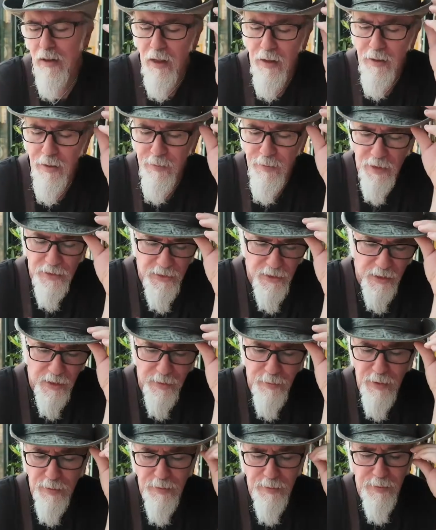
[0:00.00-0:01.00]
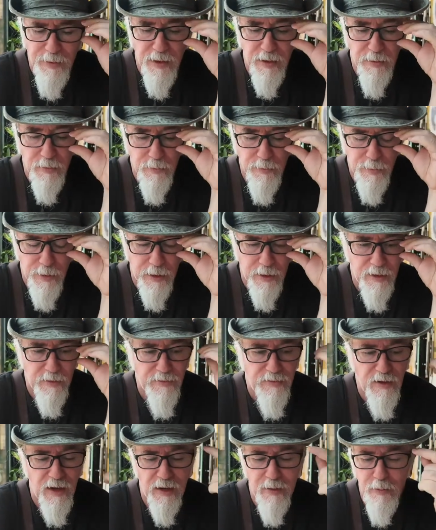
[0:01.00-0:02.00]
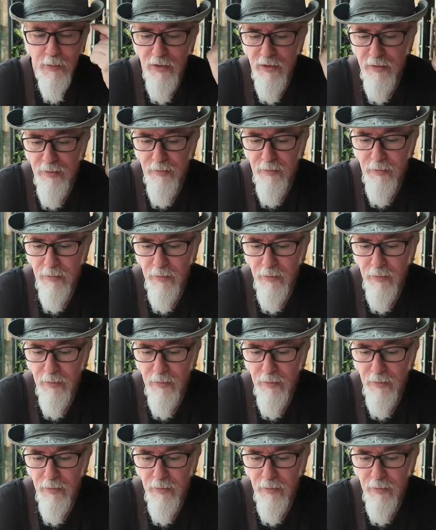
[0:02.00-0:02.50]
I'm not saying that I'm not prepared, but if I was